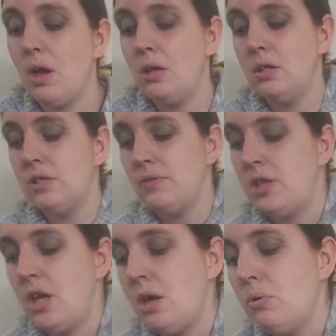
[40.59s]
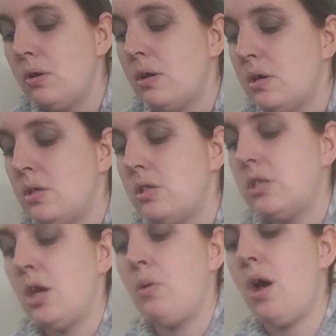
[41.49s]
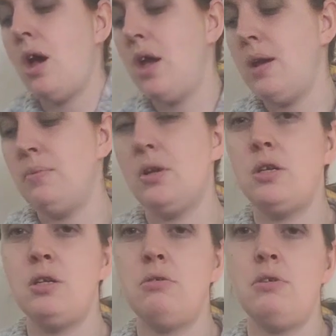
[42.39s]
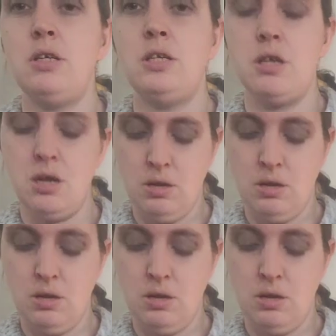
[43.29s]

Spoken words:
in this video. So I am going to read